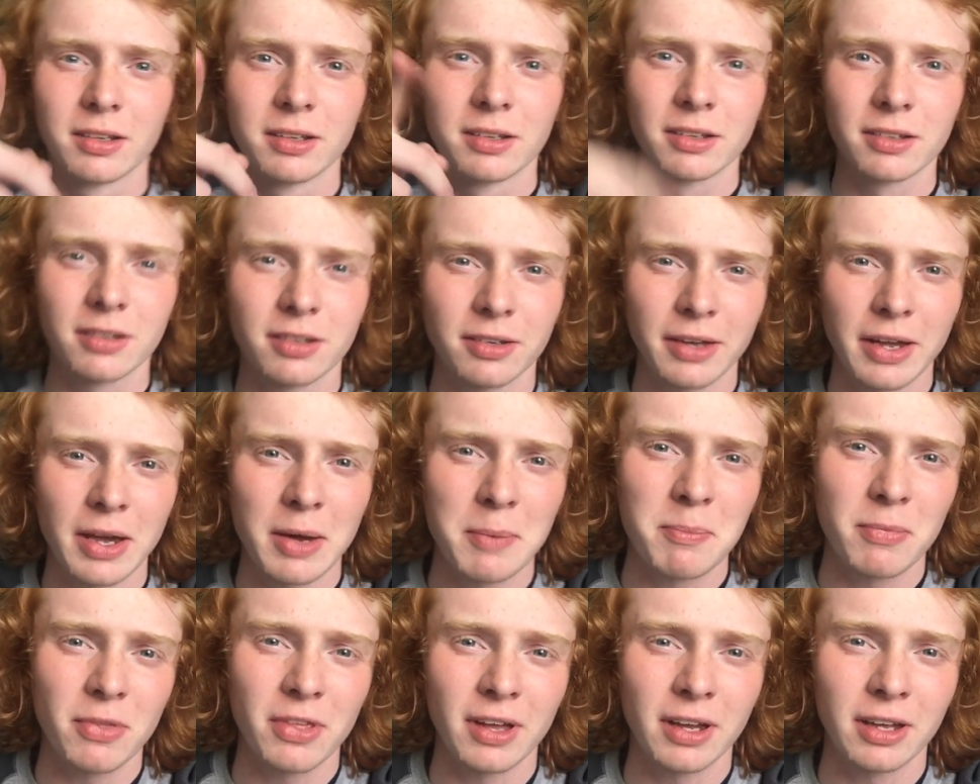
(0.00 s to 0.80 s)
So yeah,
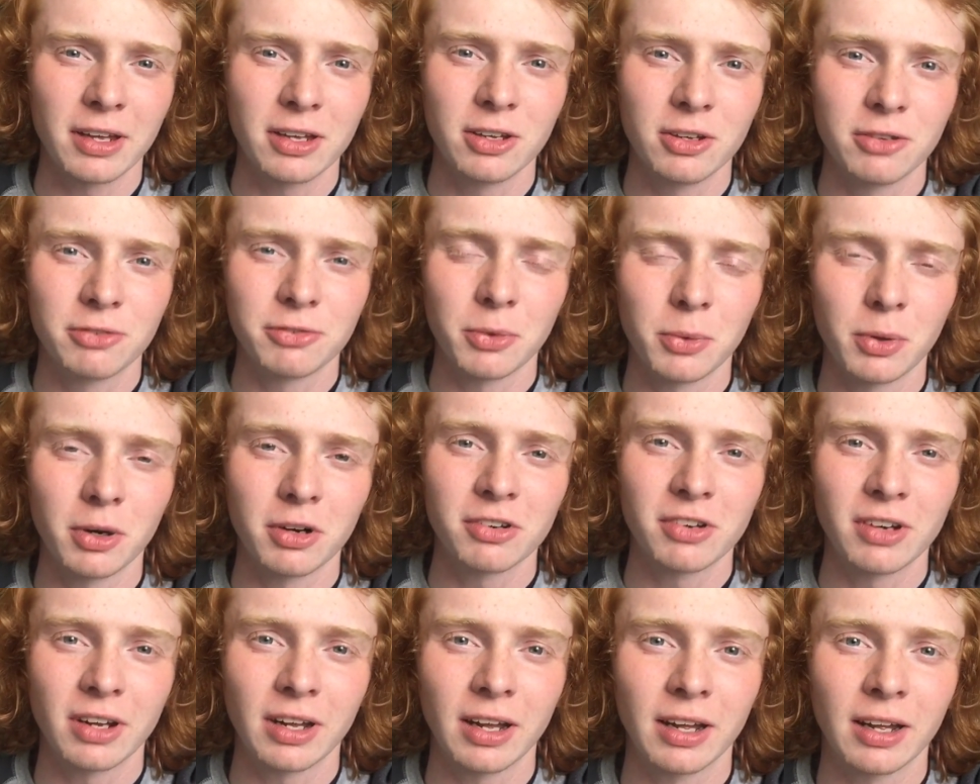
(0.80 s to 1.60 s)
thank you for
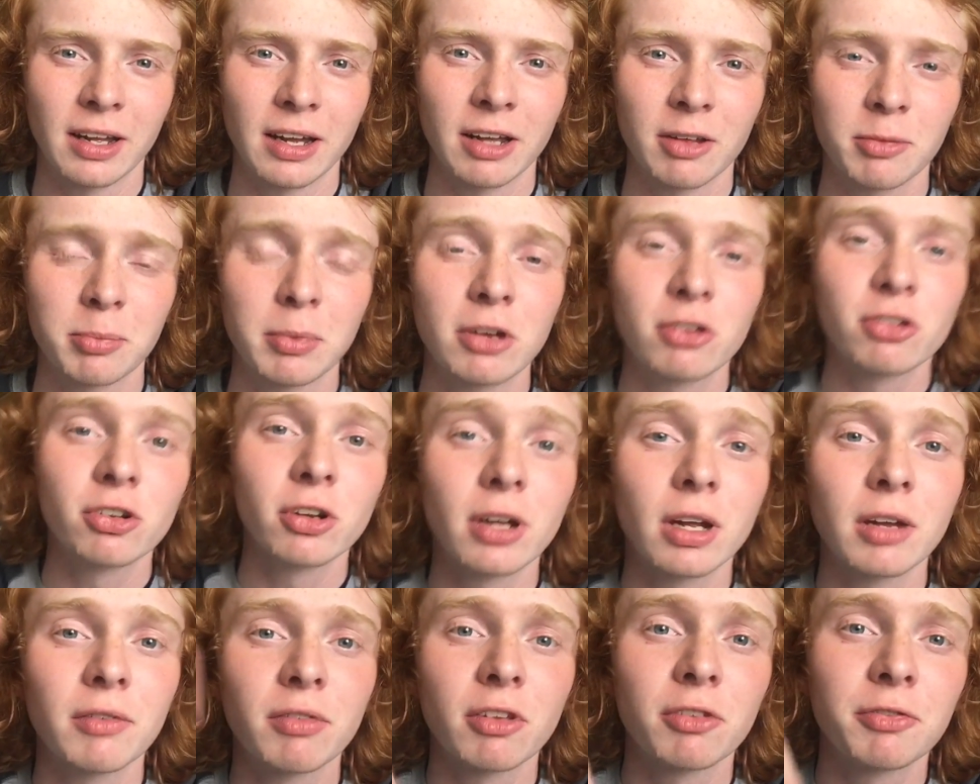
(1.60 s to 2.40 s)
watching again, guys. Make sure you
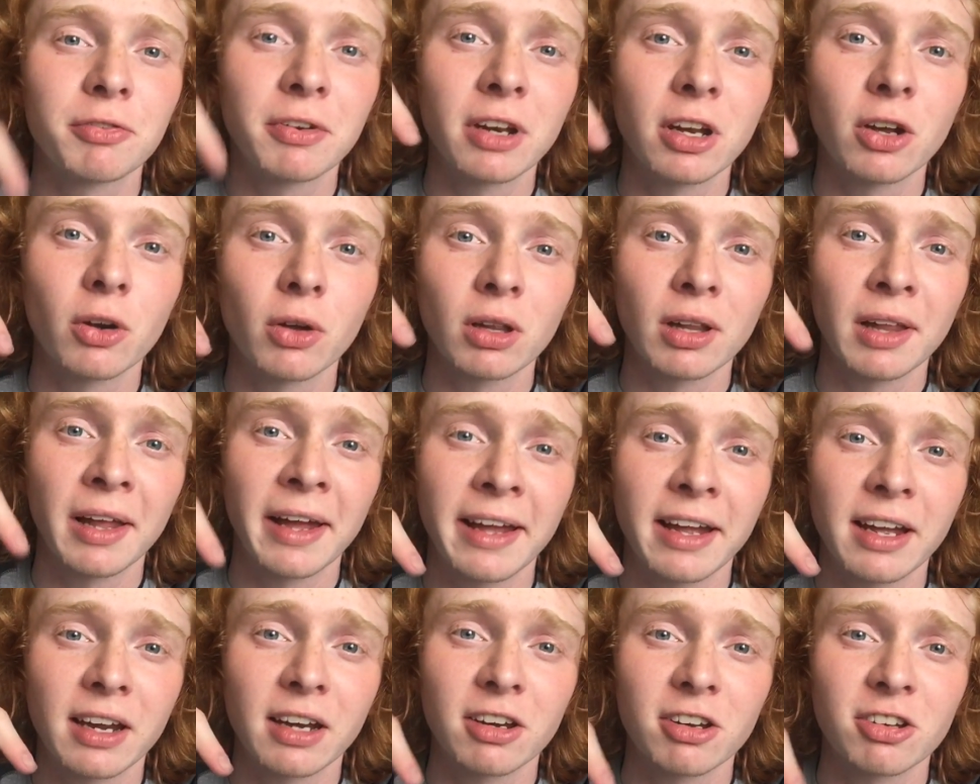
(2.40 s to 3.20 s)
give this video a
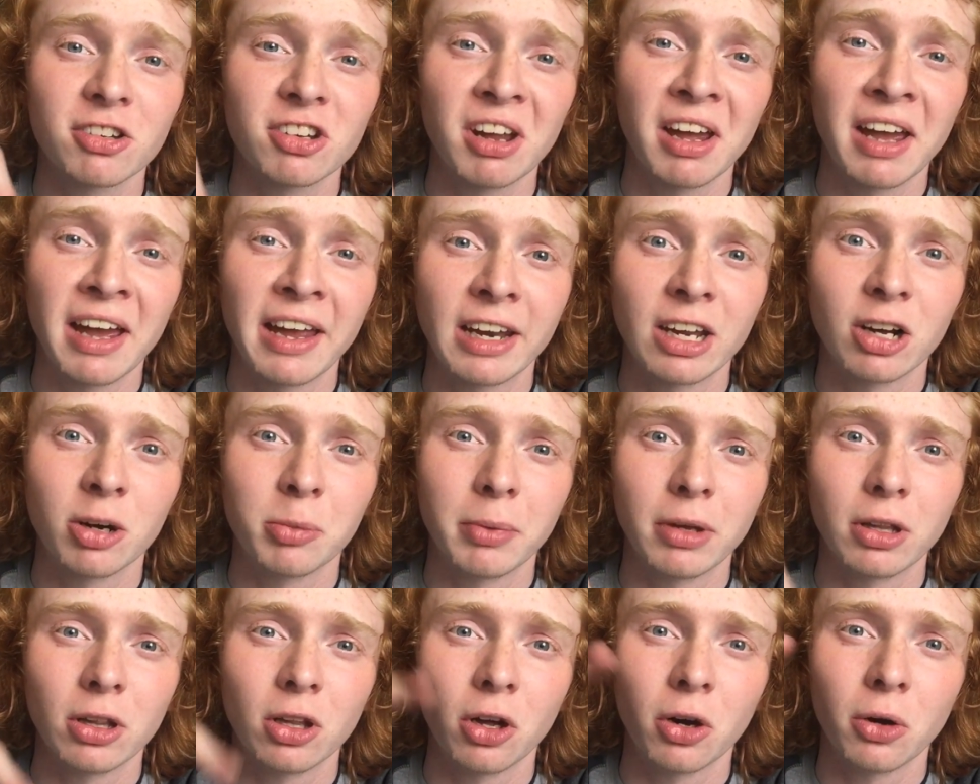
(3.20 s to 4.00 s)
like and a share down
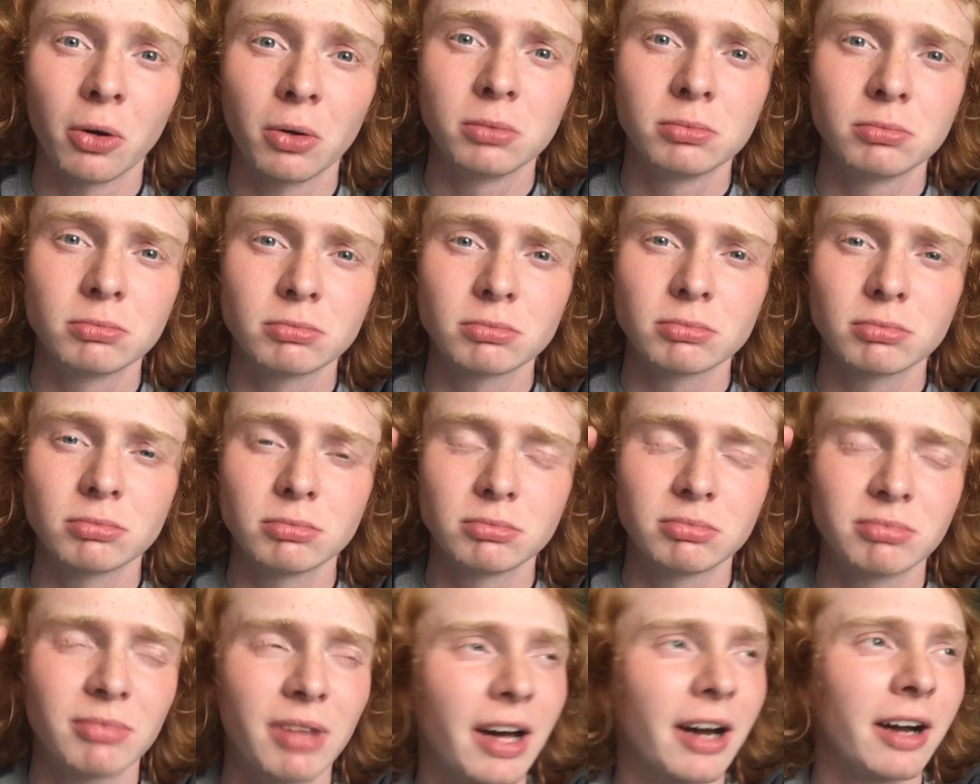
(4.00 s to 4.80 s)
below.
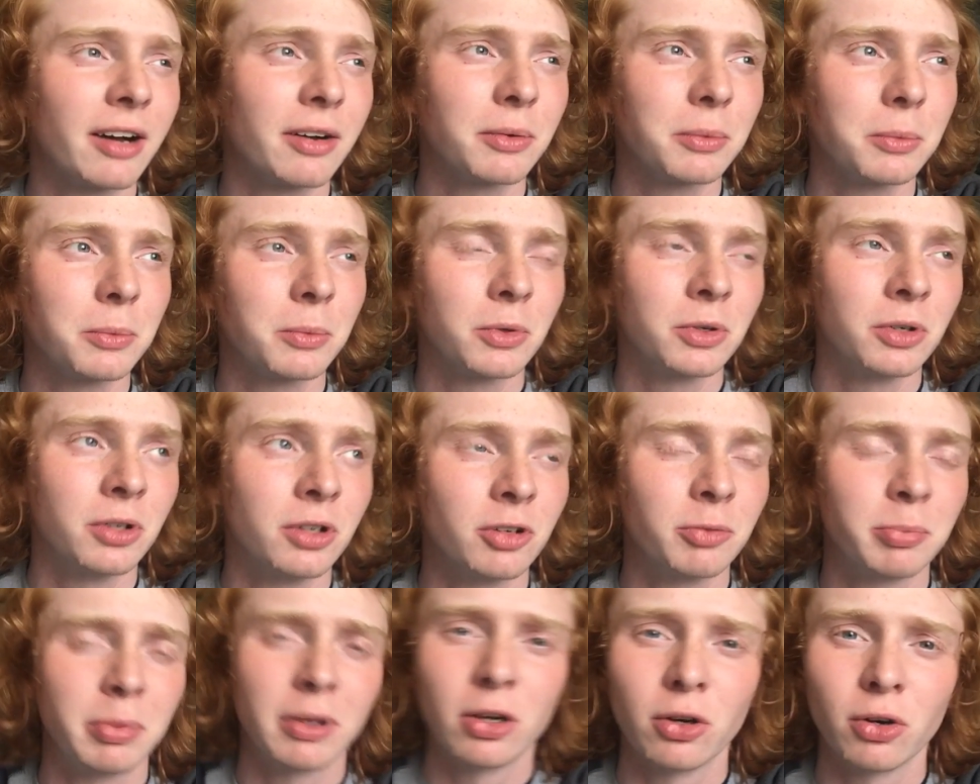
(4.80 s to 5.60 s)
That
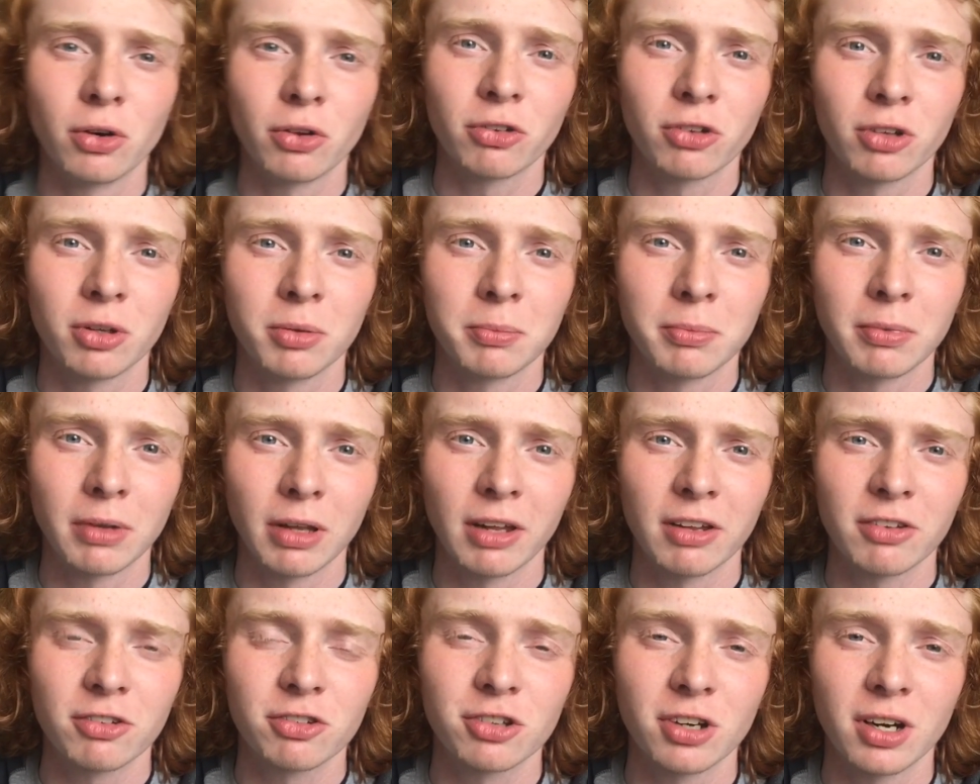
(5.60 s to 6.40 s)
would be awesome.
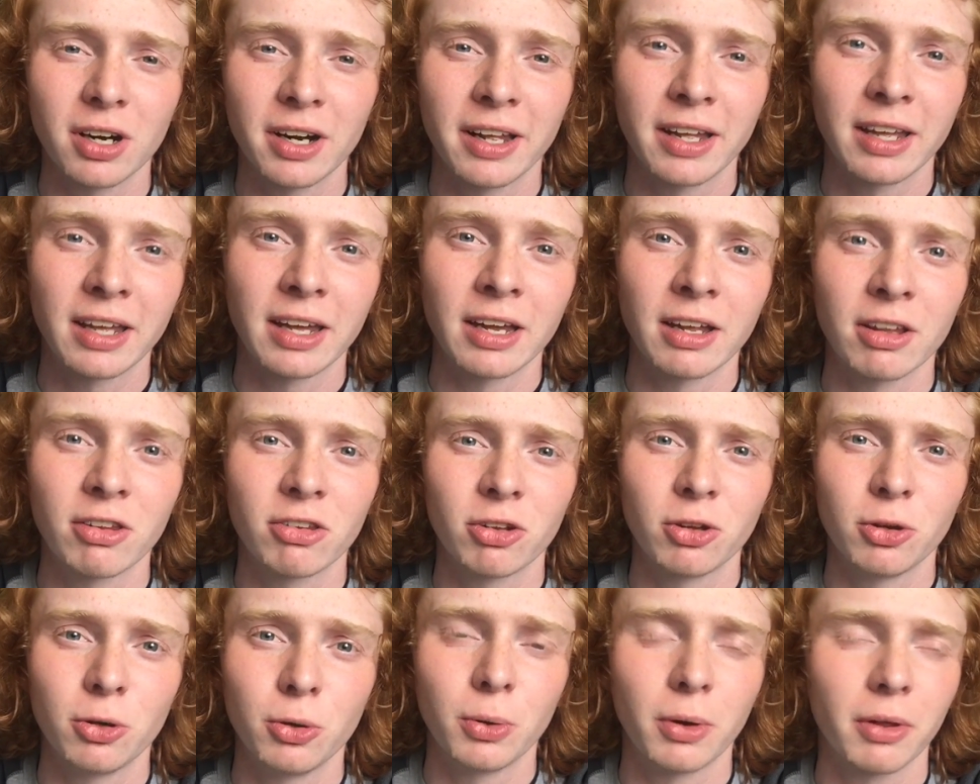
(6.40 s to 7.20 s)
Let's try and get
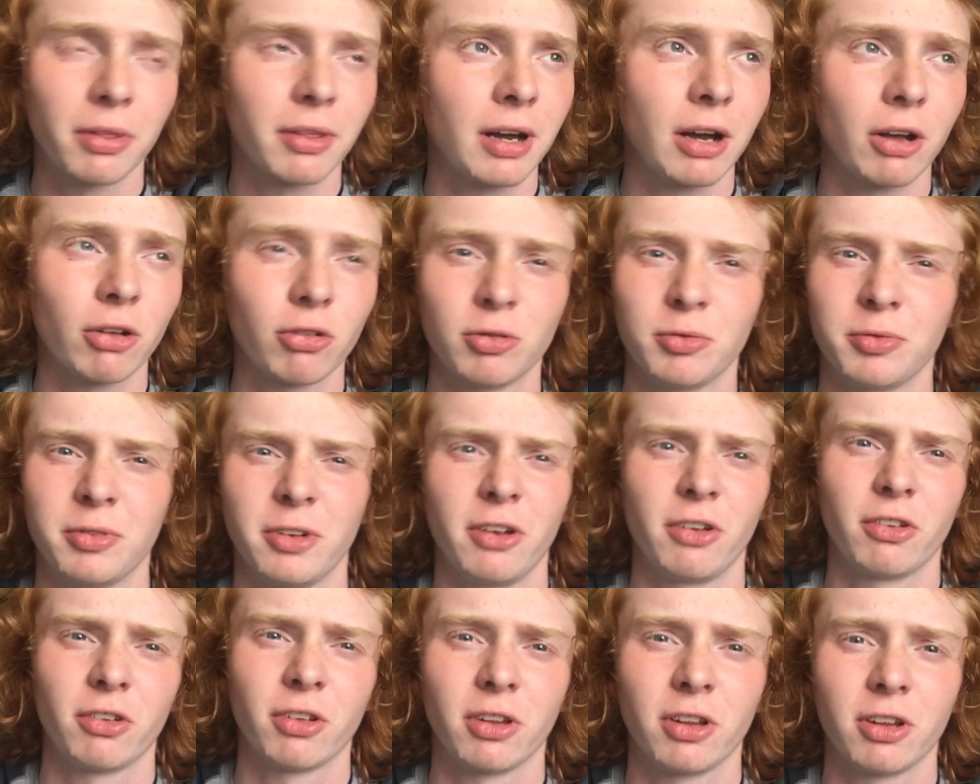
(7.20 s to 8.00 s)
to 1,000
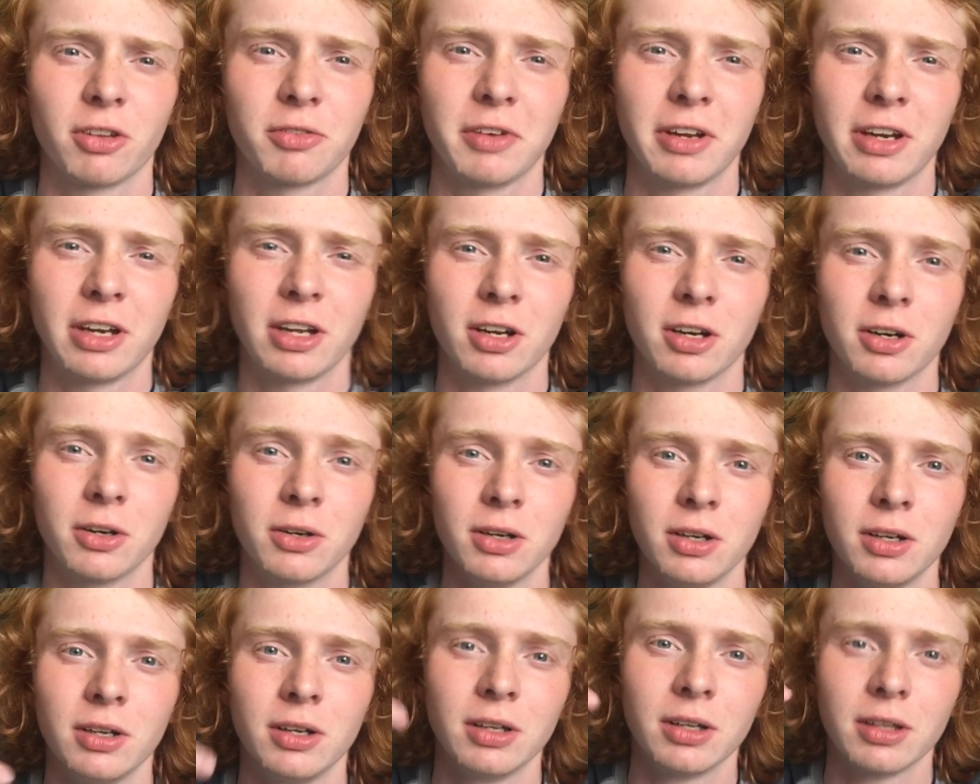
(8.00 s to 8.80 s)
views on this video.
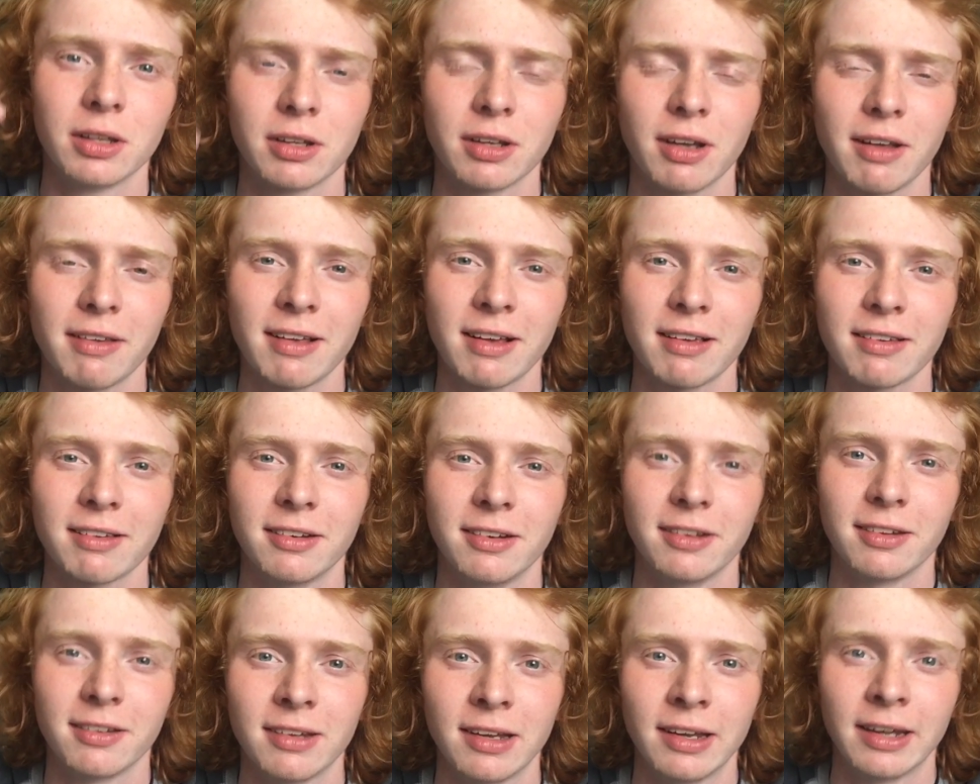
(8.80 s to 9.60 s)
because that's an
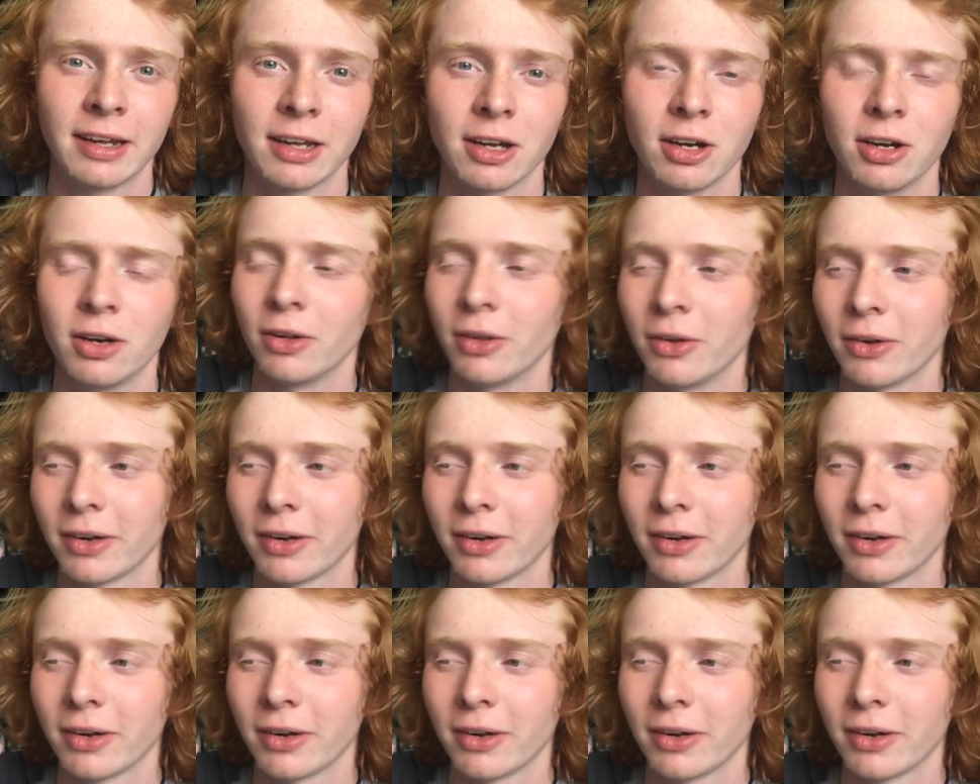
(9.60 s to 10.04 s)
insane goal.